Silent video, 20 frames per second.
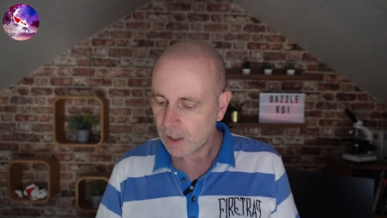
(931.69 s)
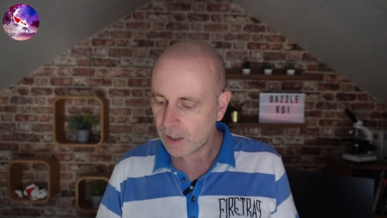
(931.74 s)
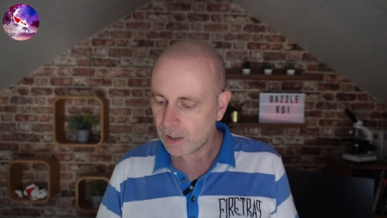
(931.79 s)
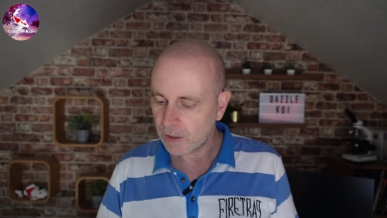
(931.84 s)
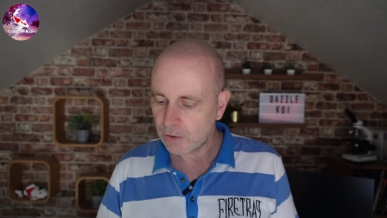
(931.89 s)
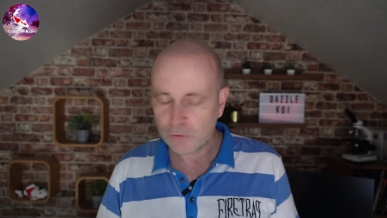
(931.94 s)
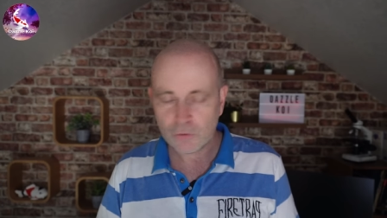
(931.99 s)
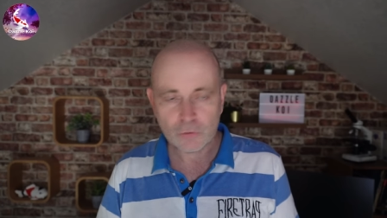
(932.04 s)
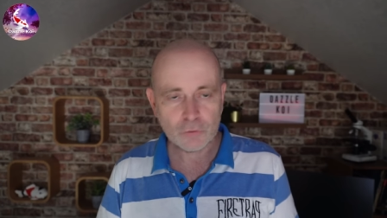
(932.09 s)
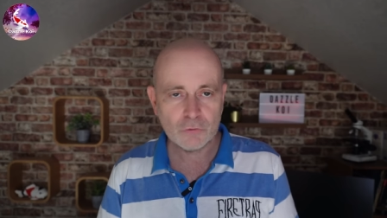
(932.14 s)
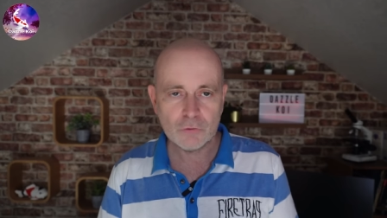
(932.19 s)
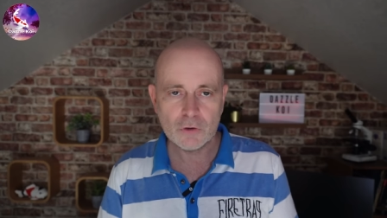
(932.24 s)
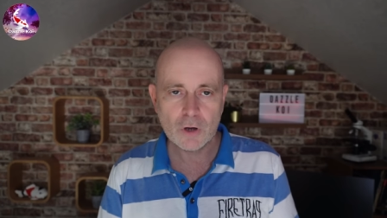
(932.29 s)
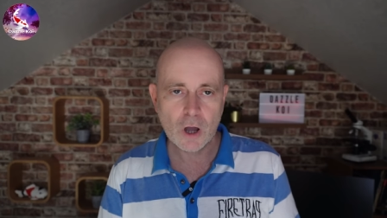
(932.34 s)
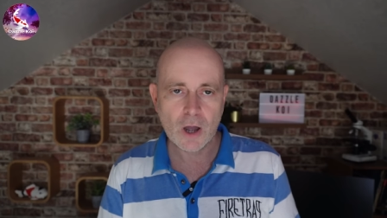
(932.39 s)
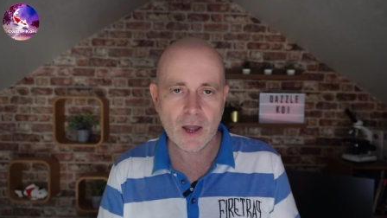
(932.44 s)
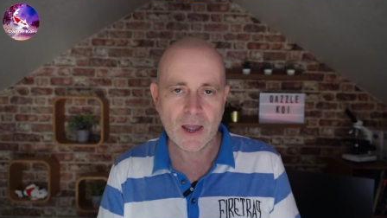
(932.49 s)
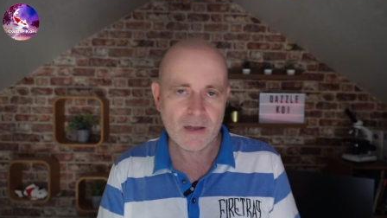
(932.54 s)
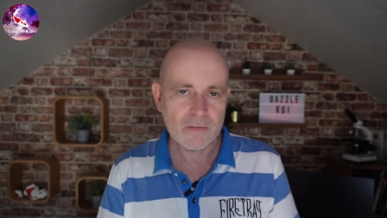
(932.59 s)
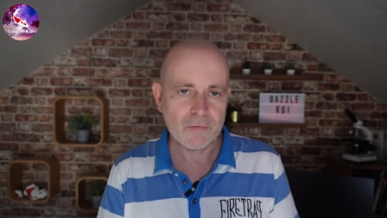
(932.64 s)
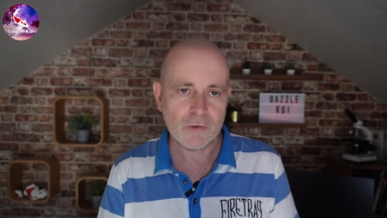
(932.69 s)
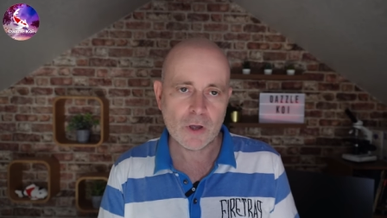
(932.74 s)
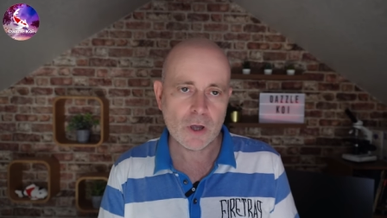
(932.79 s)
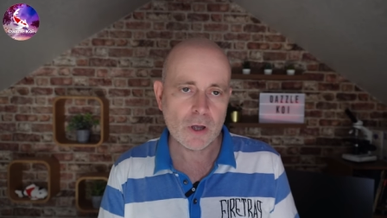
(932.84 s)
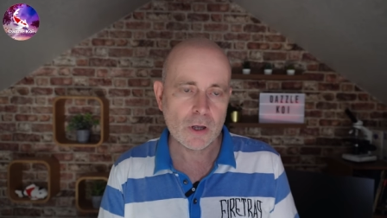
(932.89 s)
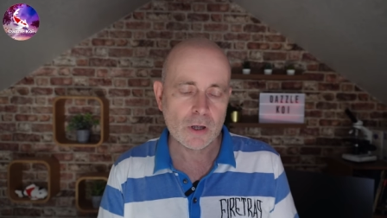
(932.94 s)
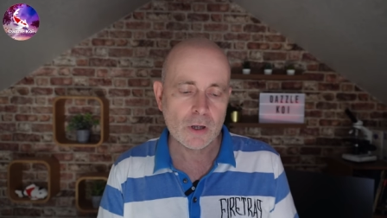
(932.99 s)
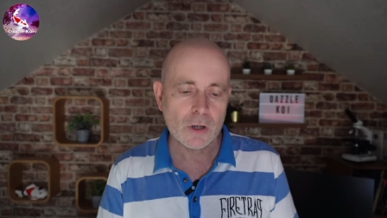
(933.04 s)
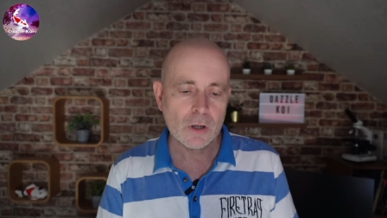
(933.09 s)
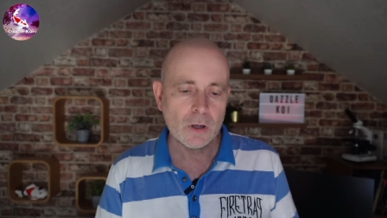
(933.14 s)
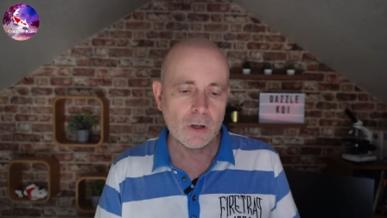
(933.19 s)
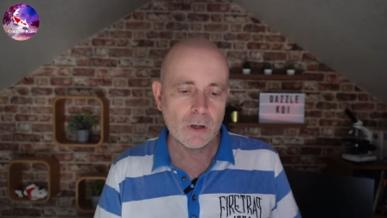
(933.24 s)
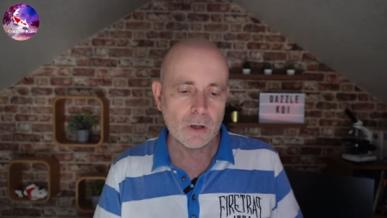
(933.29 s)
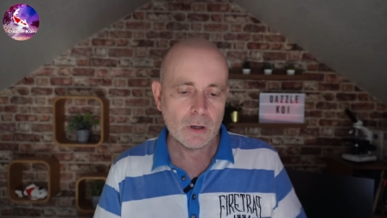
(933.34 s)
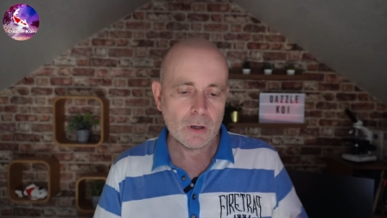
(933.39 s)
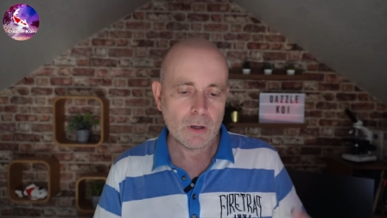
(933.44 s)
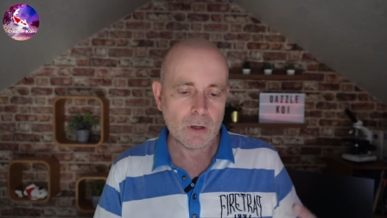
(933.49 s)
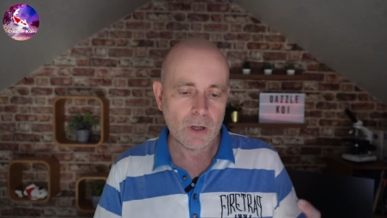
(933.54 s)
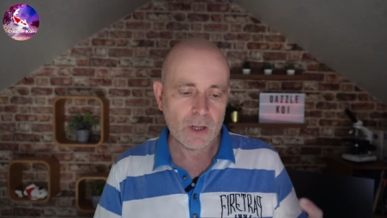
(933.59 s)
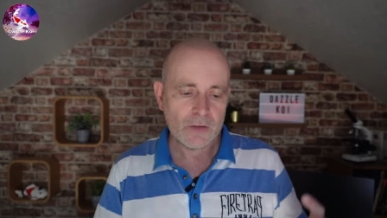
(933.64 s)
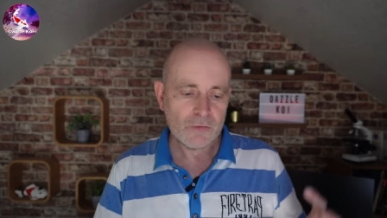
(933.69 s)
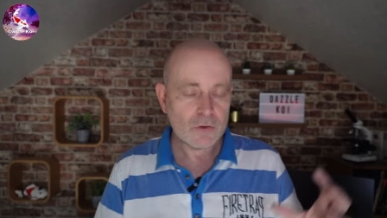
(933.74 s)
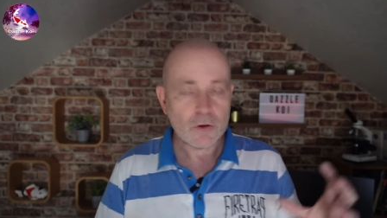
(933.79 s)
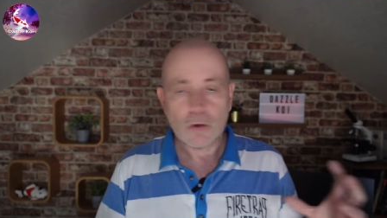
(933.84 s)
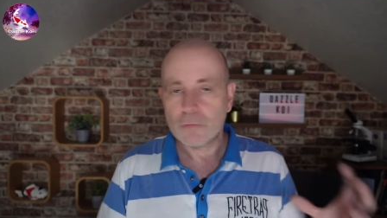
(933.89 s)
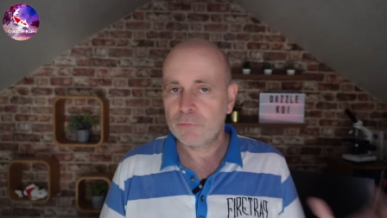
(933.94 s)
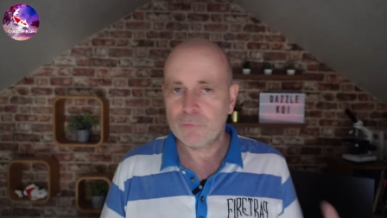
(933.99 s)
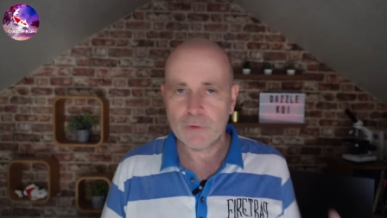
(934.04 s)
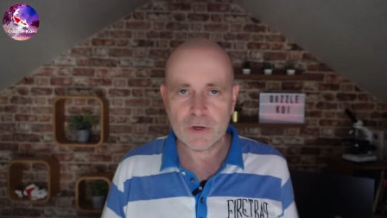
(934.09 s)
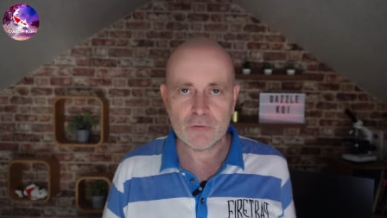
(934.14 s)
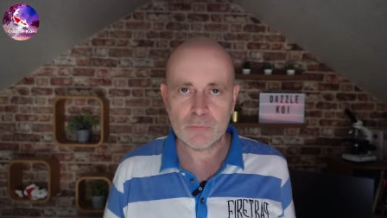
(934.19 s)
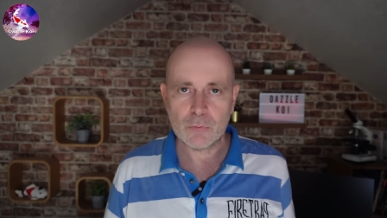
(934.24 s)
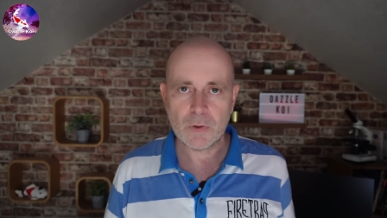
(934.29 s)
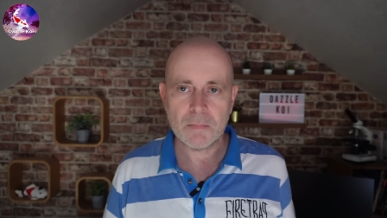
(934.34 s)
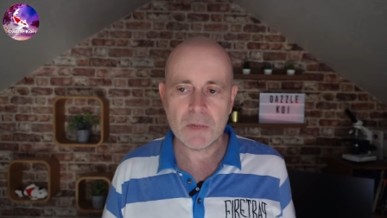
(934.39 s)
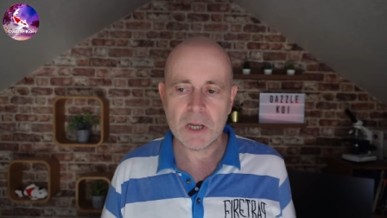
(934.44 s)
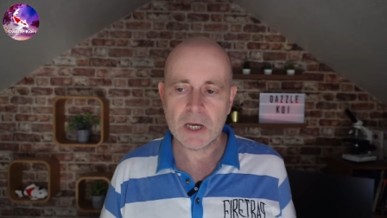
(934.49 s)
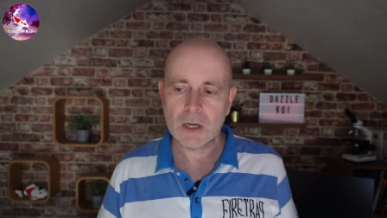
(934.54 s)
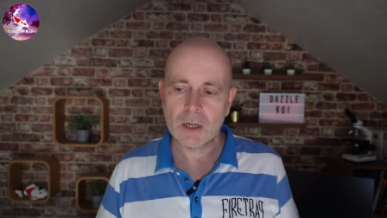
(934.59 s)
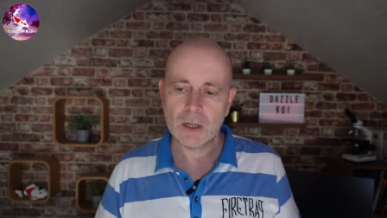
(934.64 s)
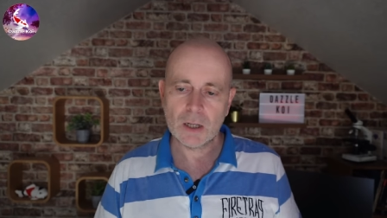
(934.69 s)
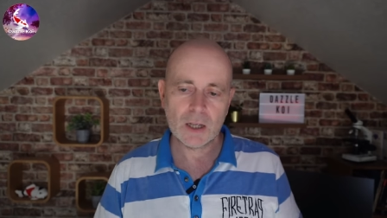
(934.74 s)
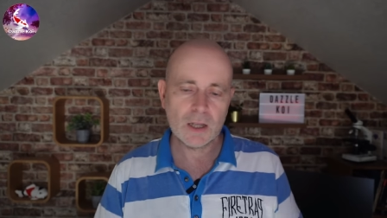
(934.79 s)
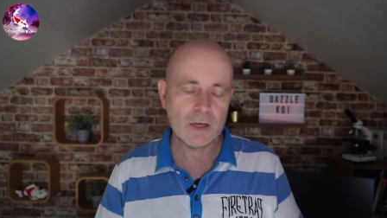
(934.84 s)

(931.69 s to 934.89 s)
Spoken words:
It does not ever, it's not free swimming,